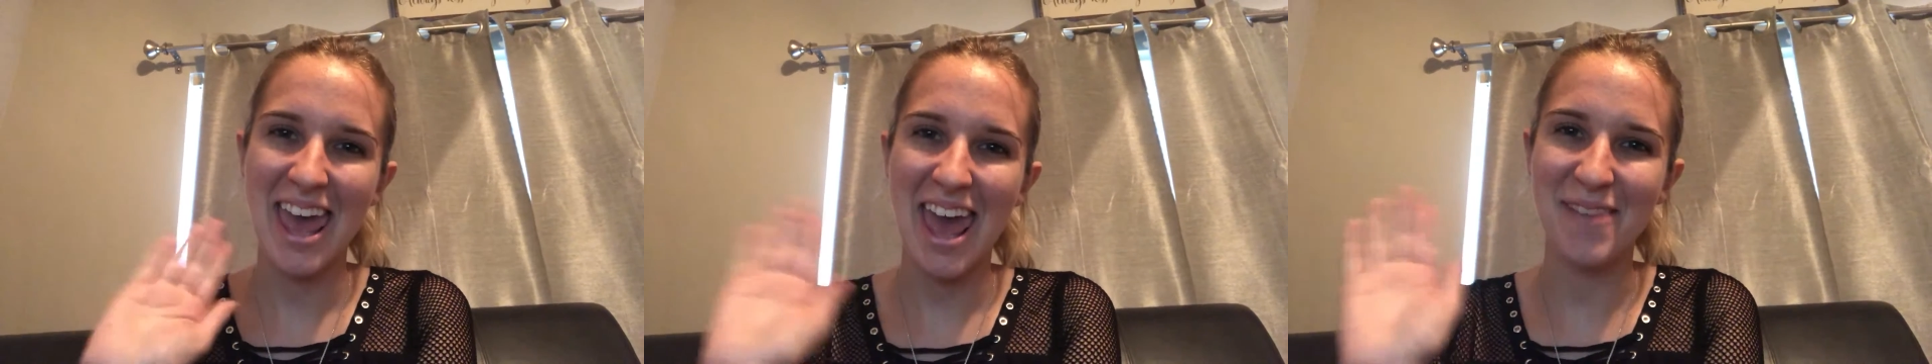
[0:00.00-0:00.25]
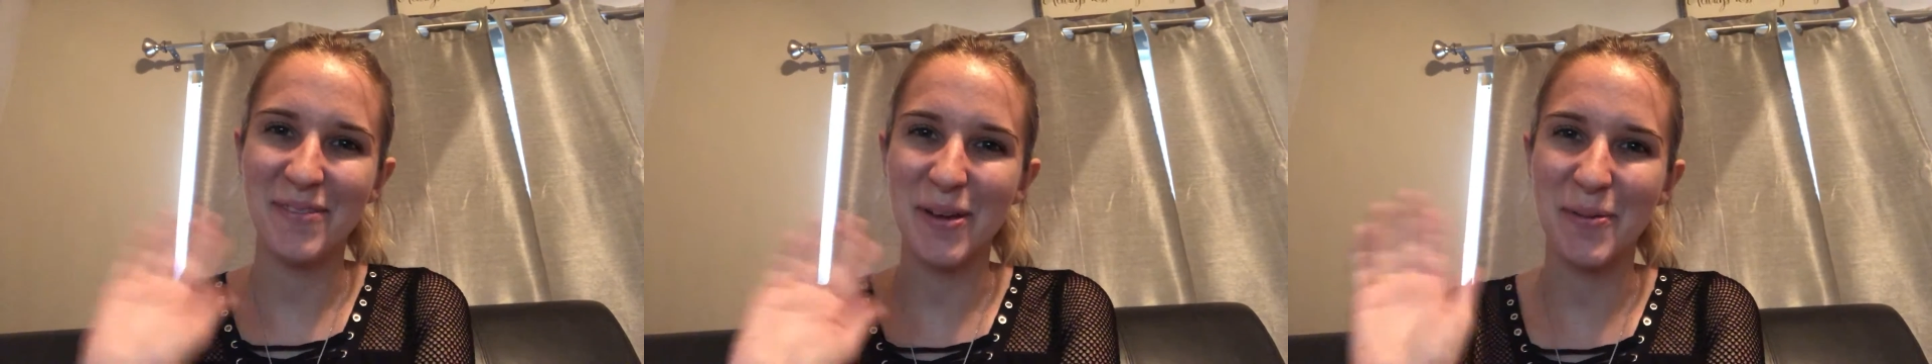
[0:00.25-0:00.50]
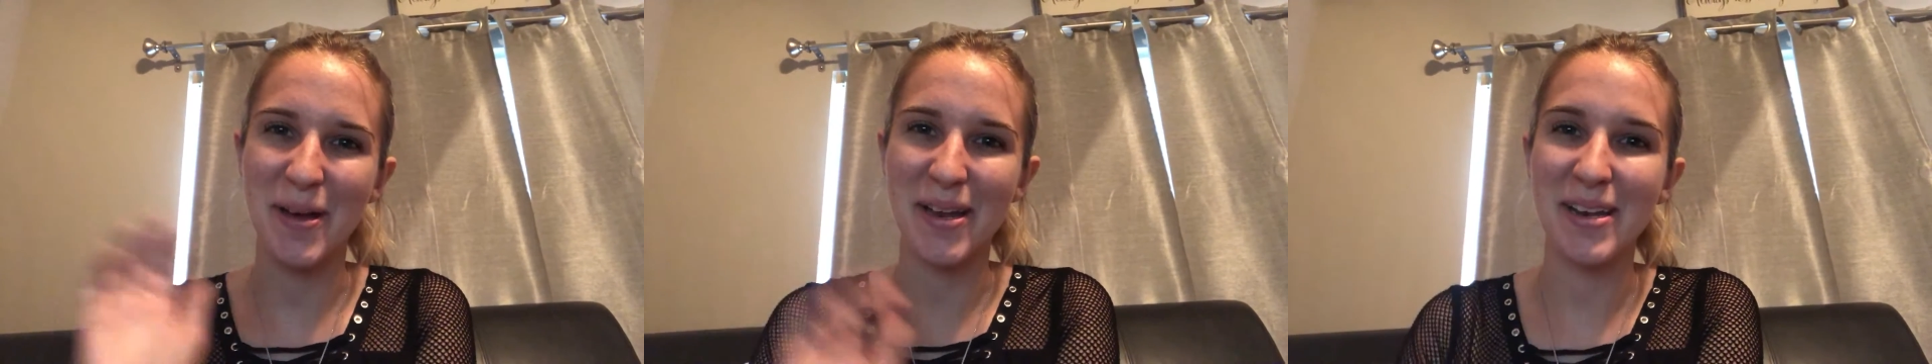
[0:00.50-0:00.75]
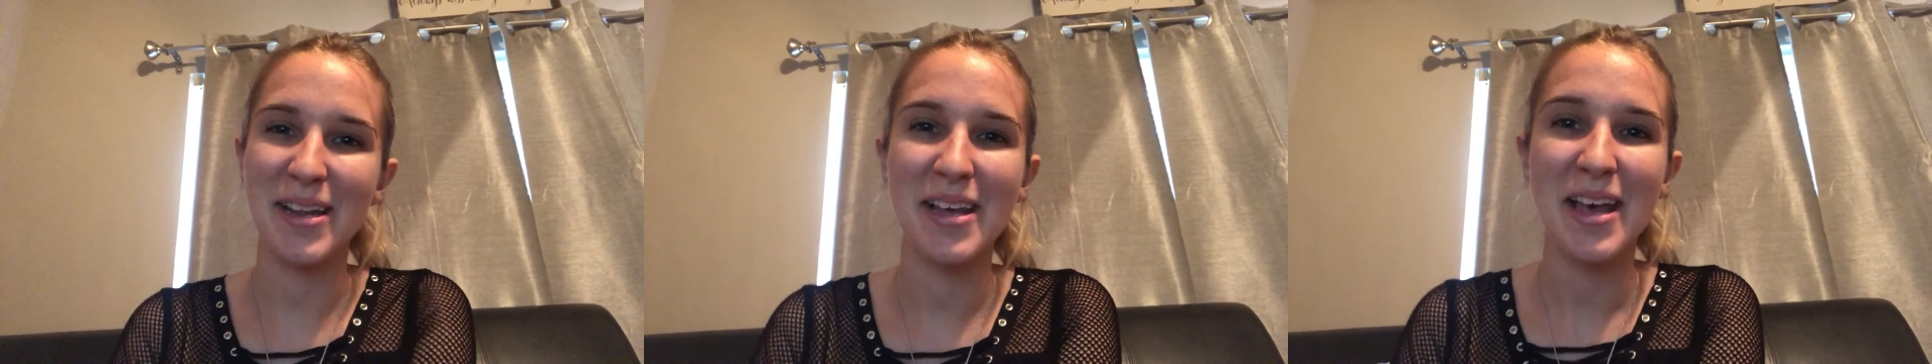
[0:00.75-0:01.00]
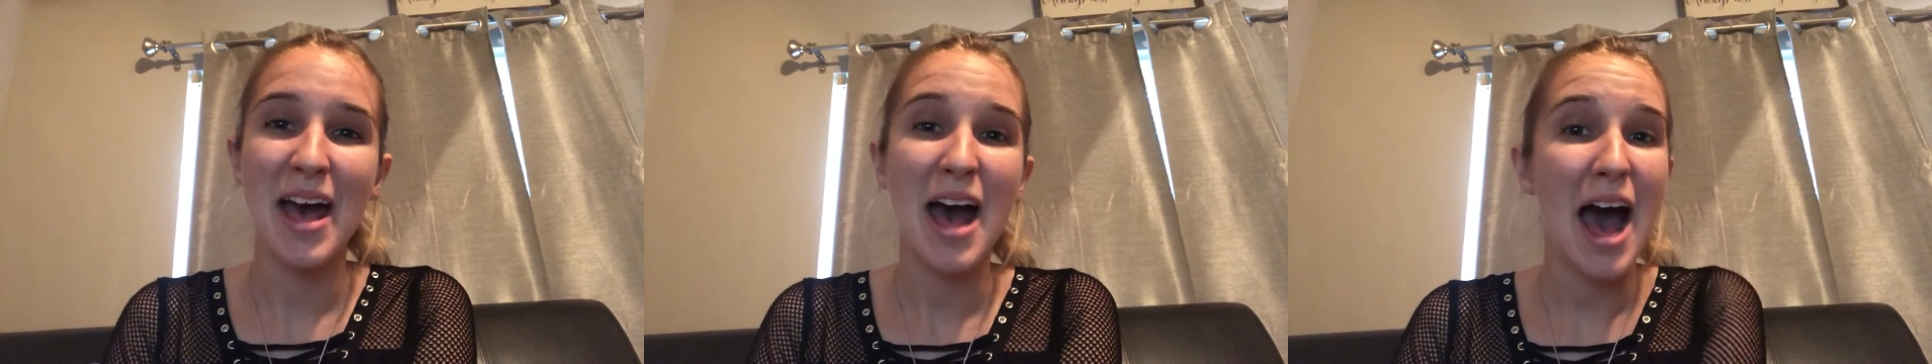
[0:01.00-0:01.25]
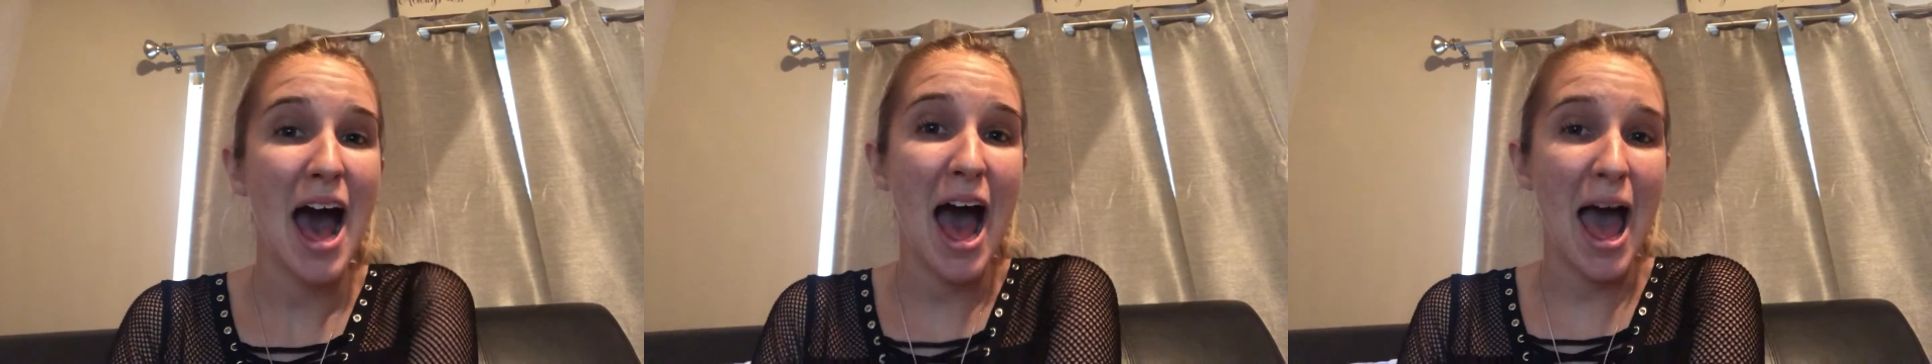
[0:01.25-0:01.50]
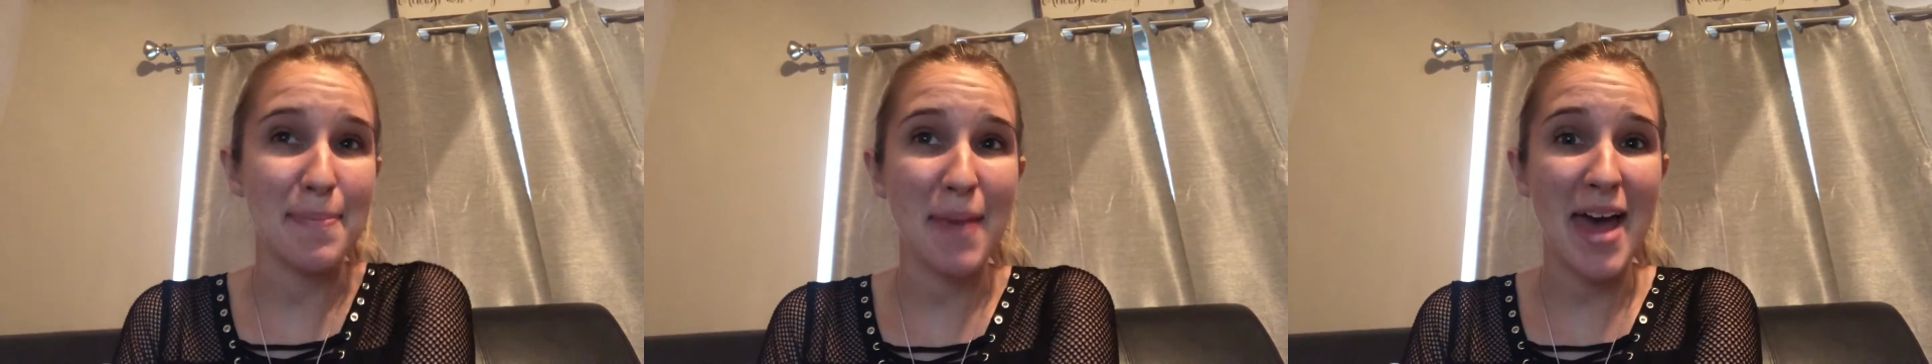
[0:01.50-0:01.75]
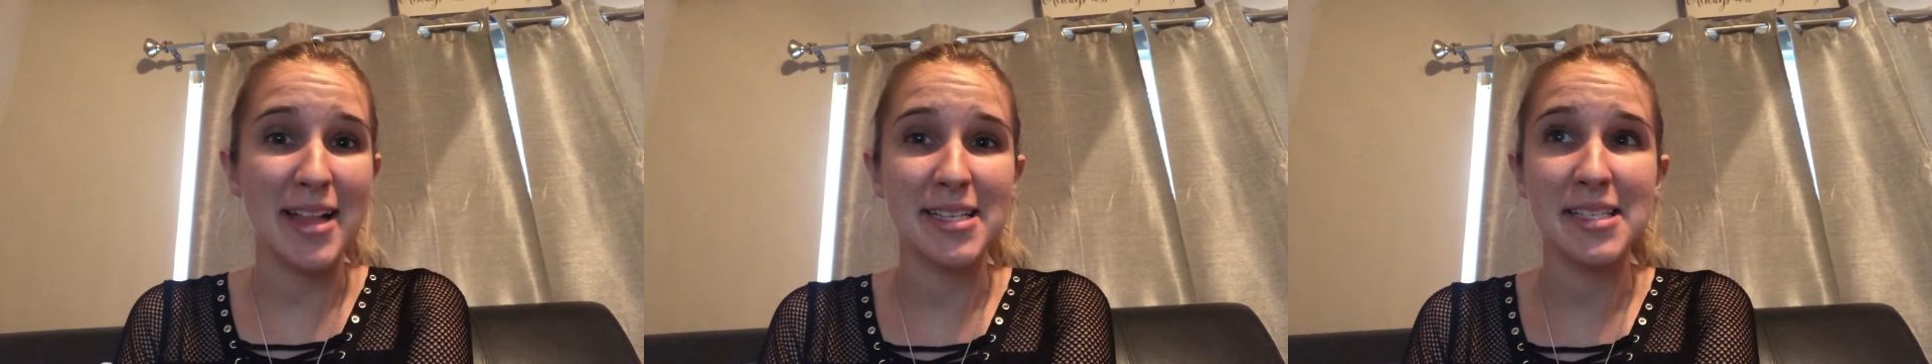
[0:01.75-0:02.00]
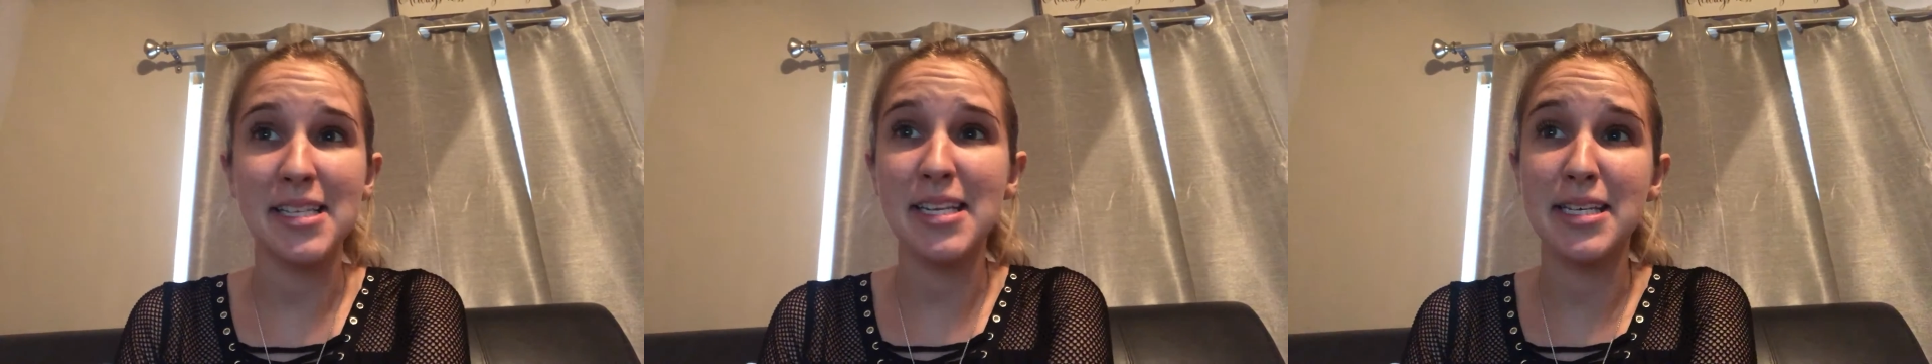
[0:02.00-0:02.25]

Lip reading: Hey everyone, I'm Allison,